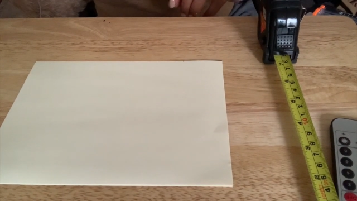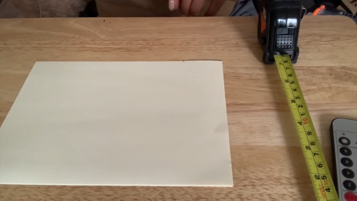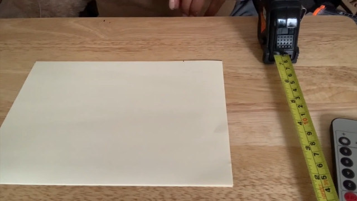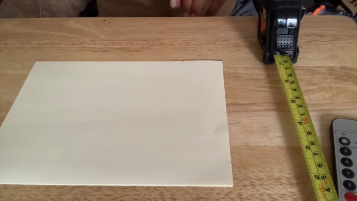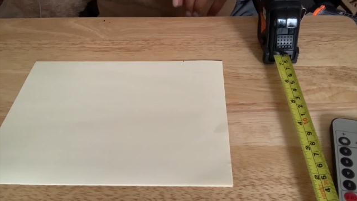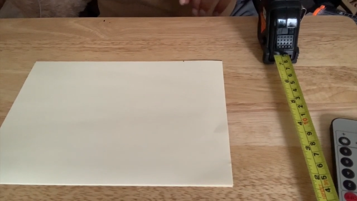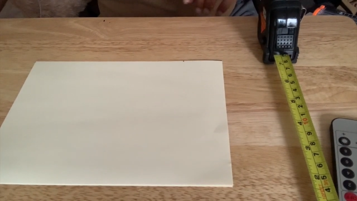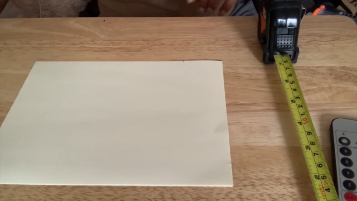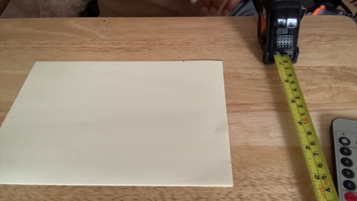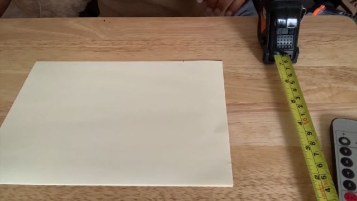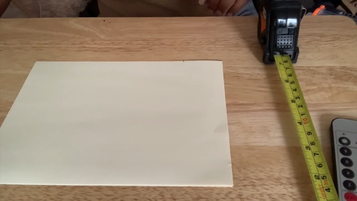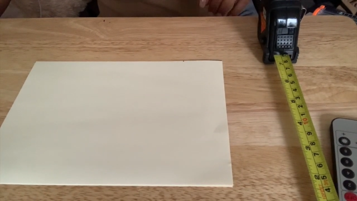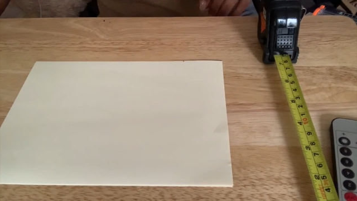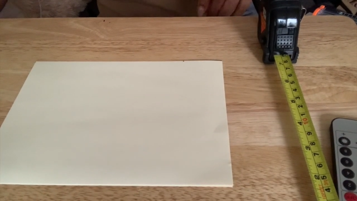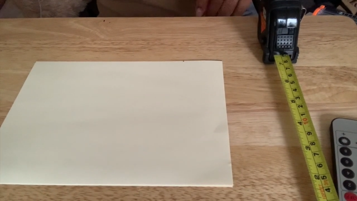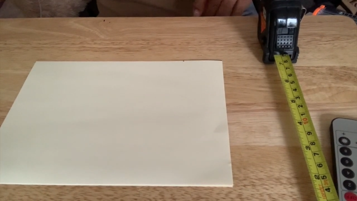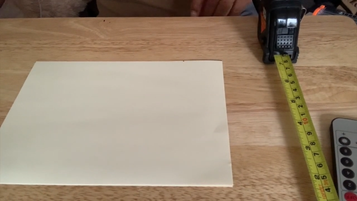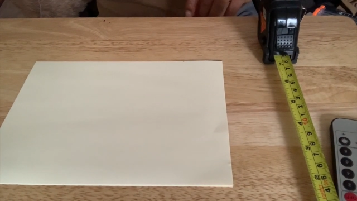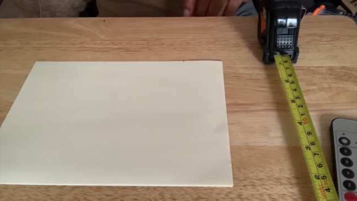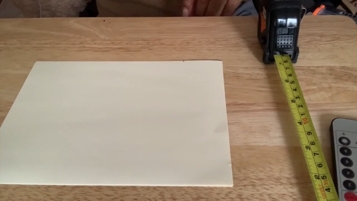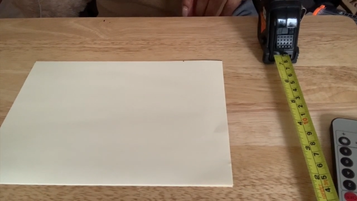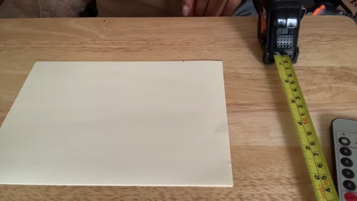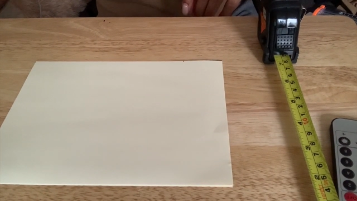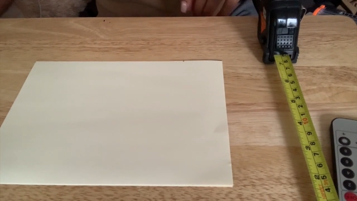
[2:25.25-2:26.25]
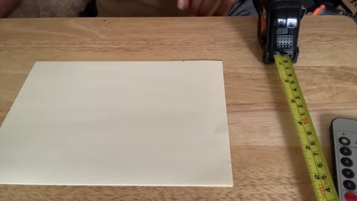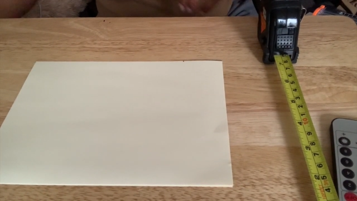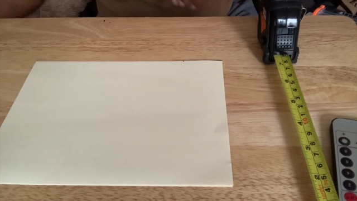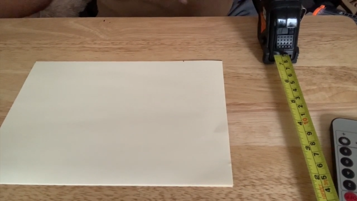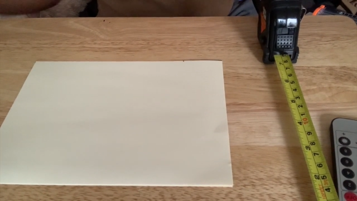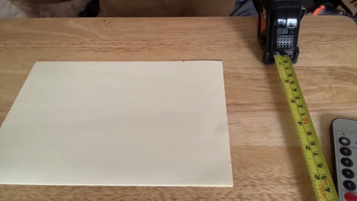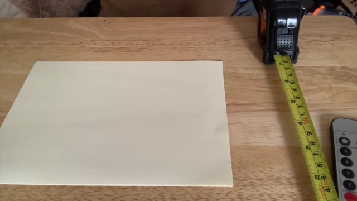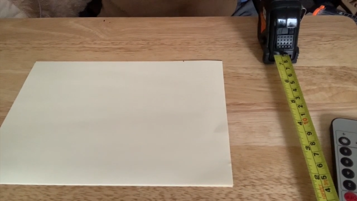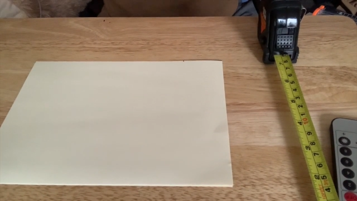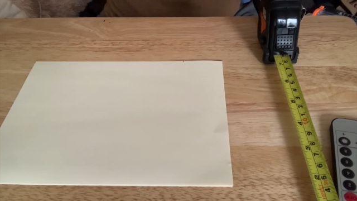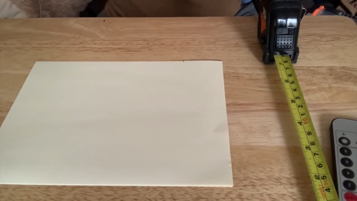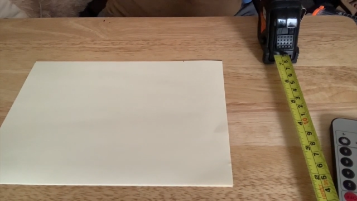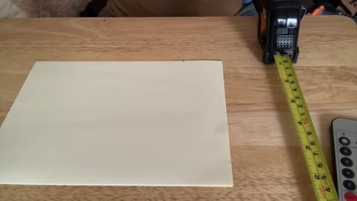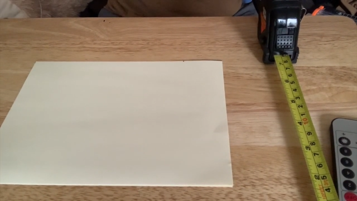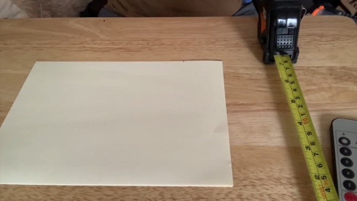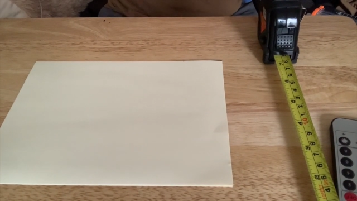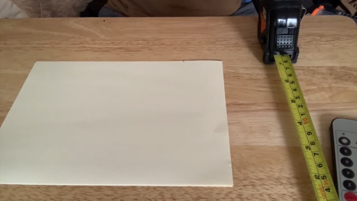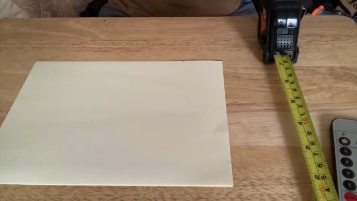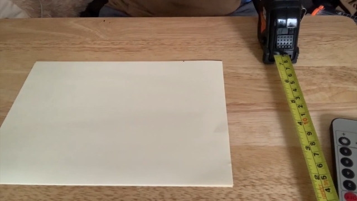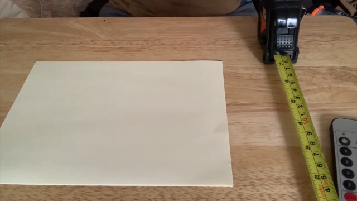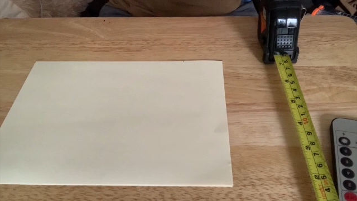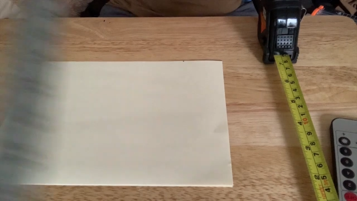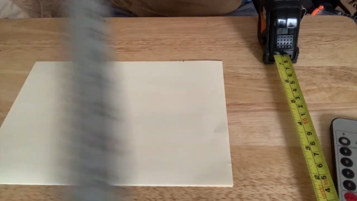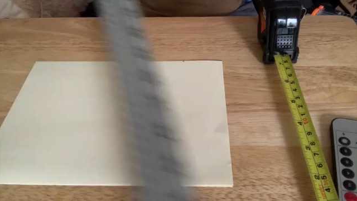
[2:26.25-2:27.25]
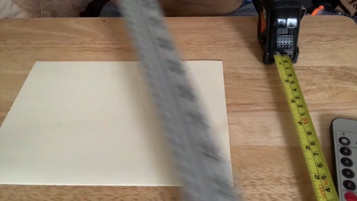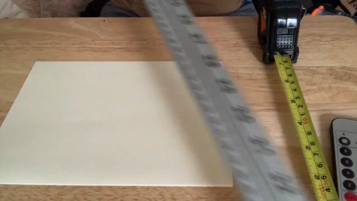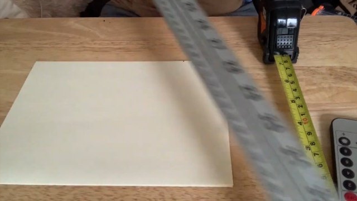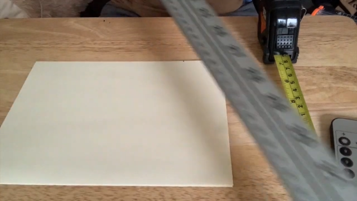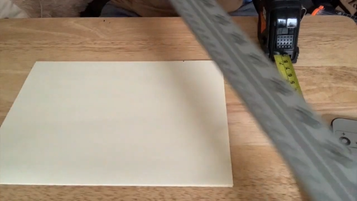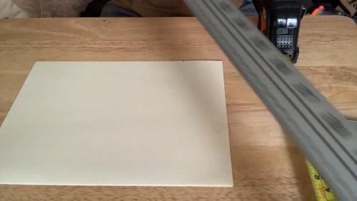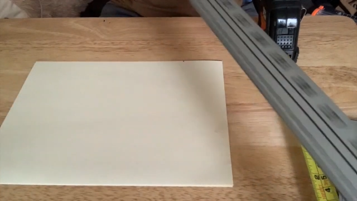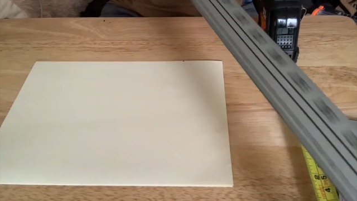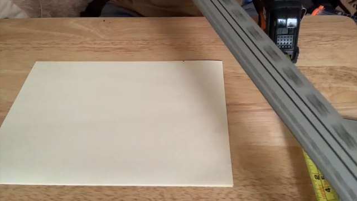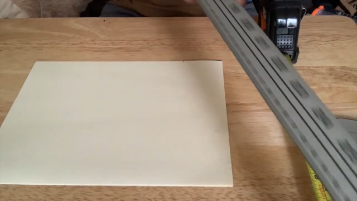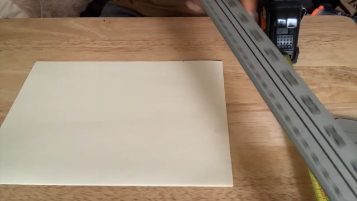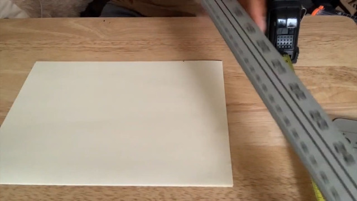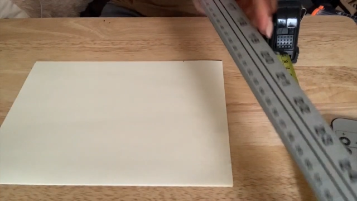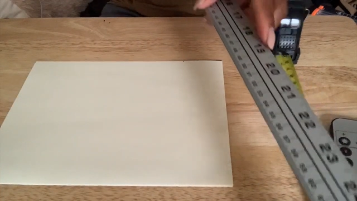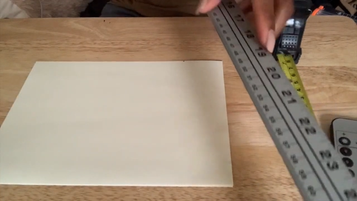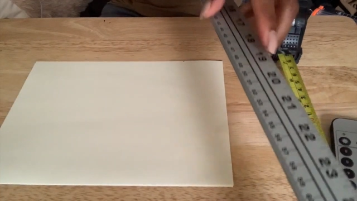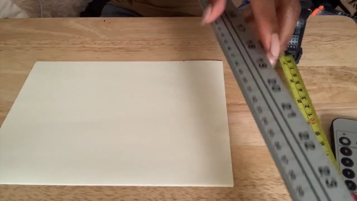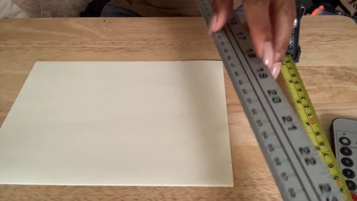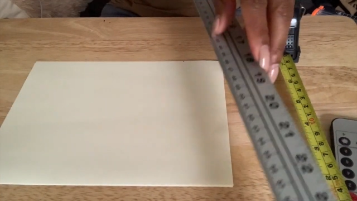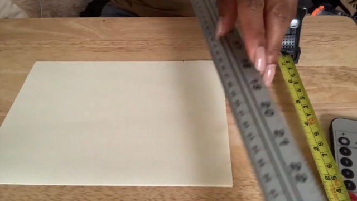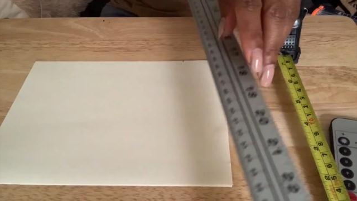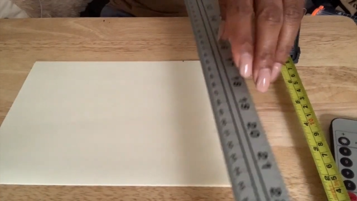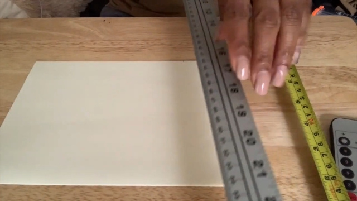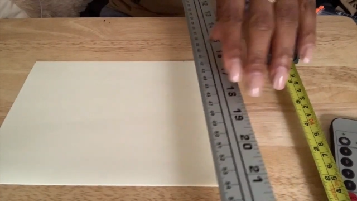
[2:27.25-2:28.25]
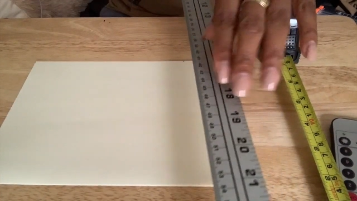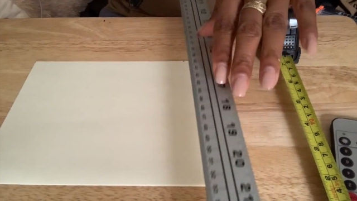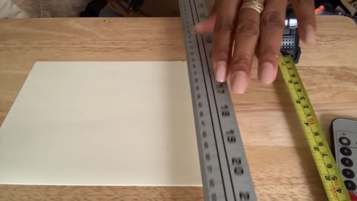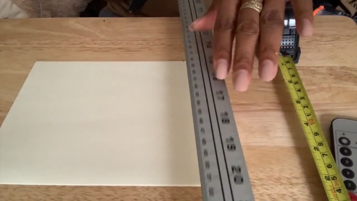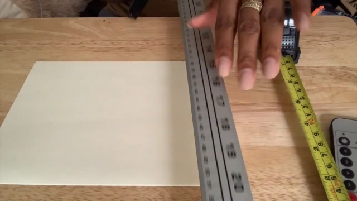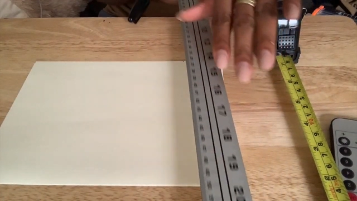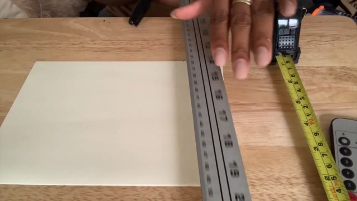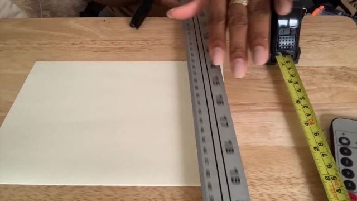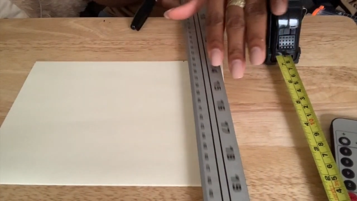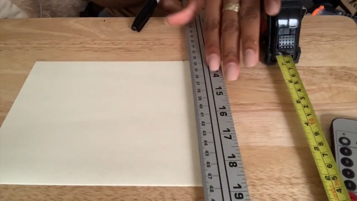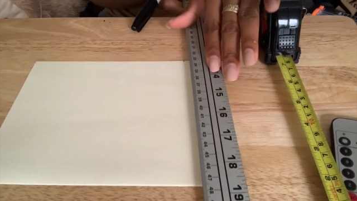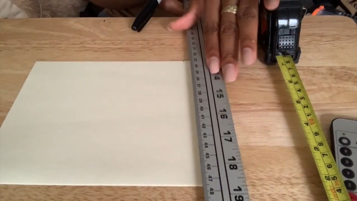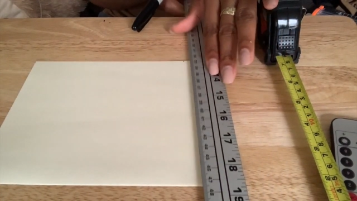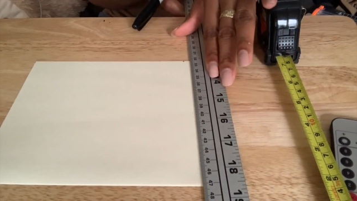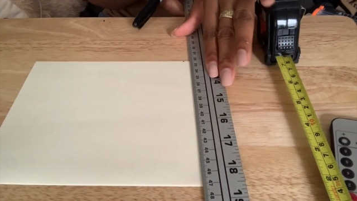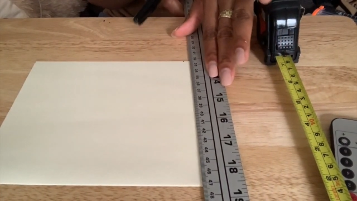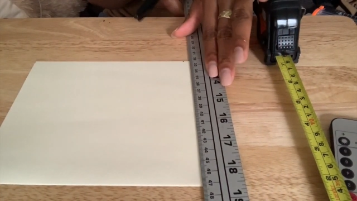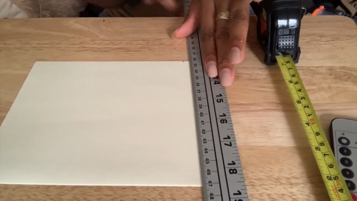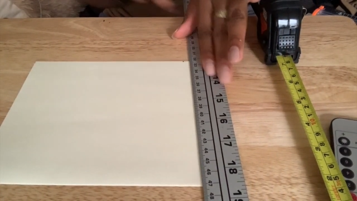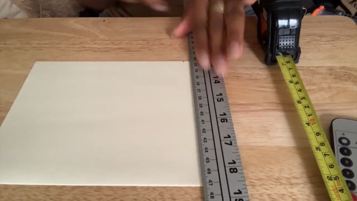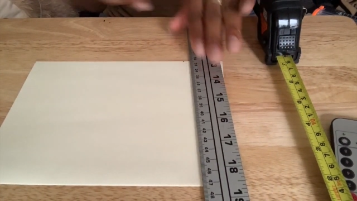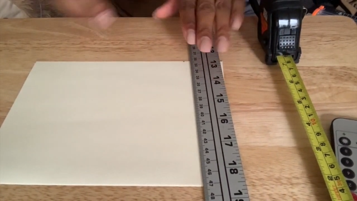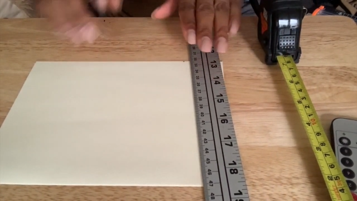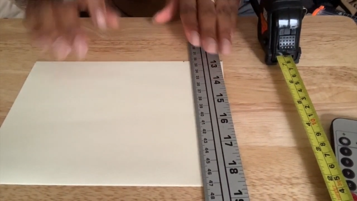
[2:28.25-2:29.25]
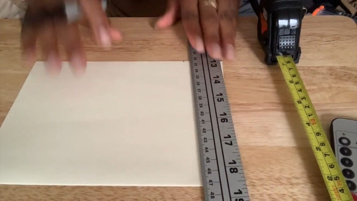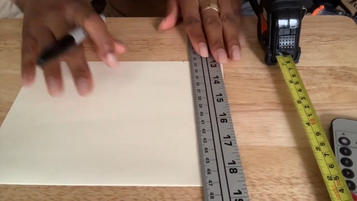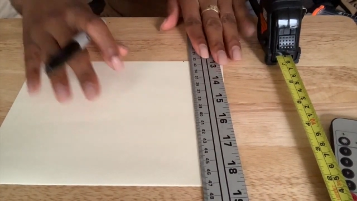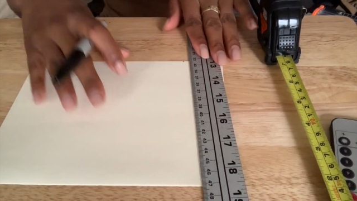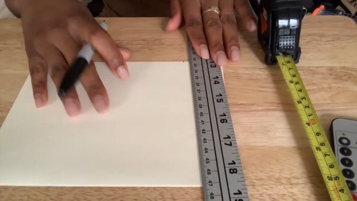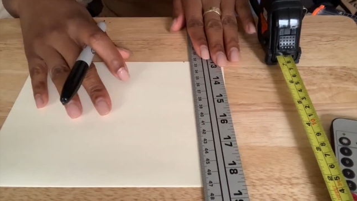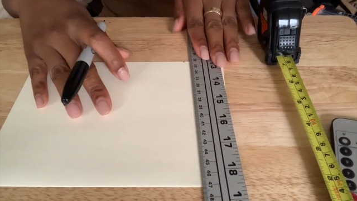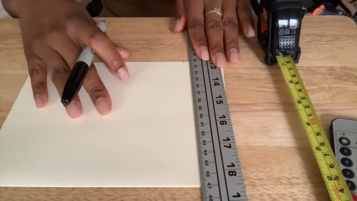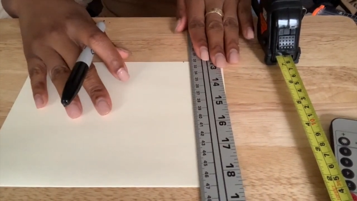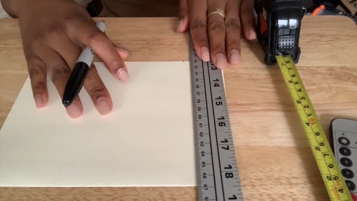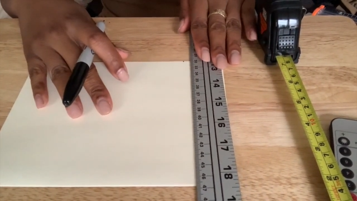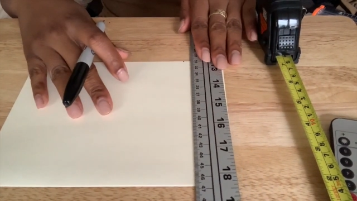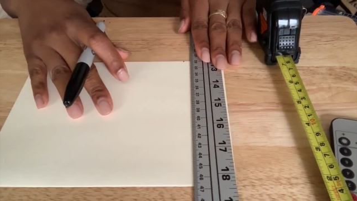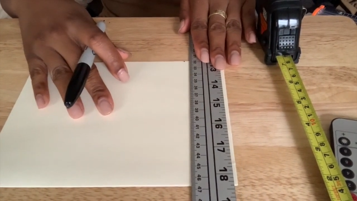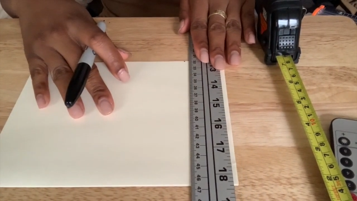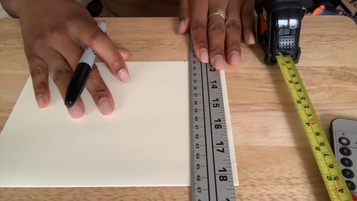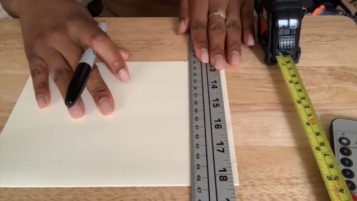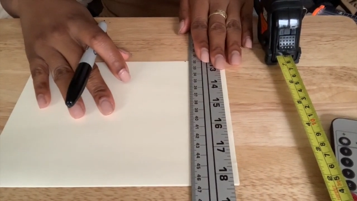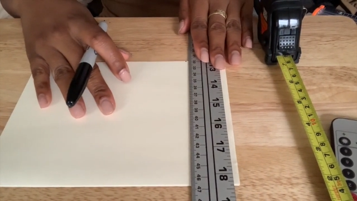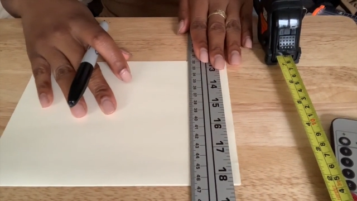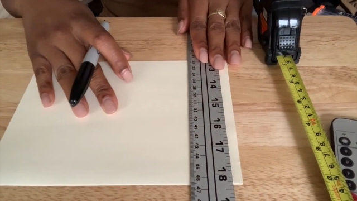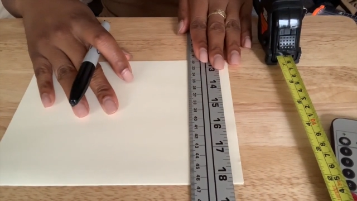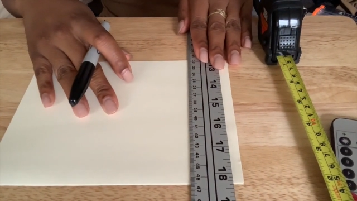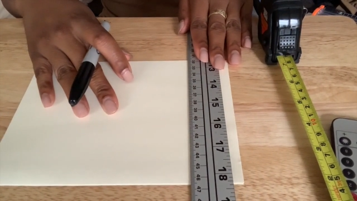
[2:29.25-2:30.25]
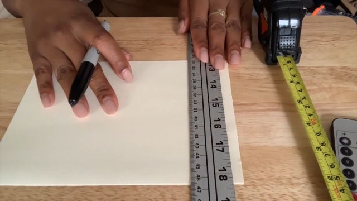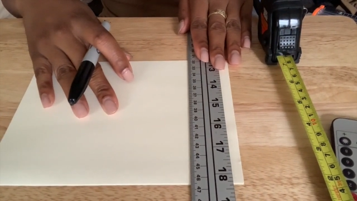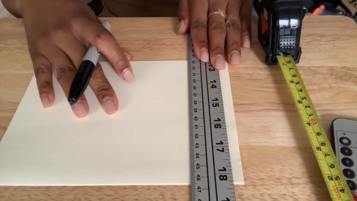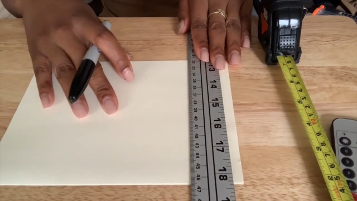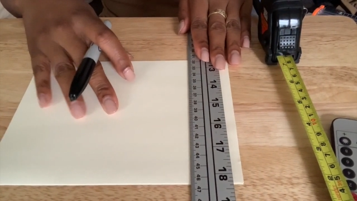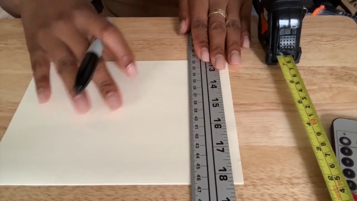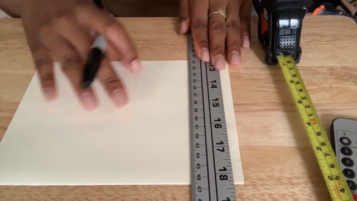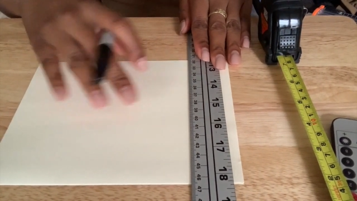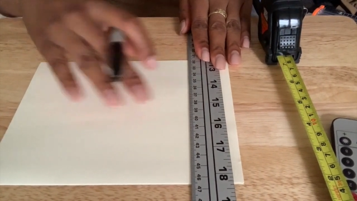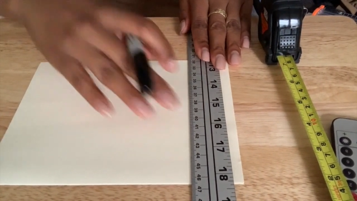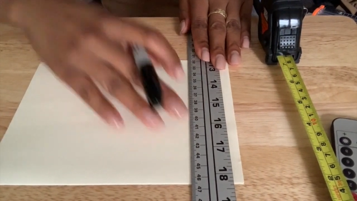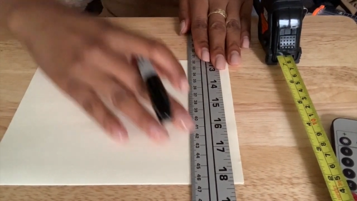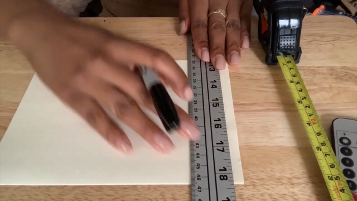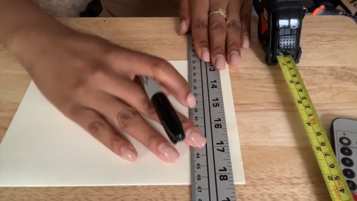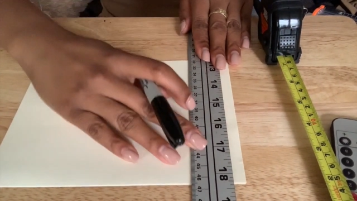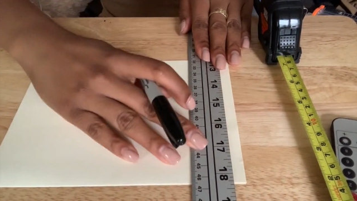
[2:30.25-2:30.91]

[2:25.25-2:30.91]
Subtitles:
(no speaker visible)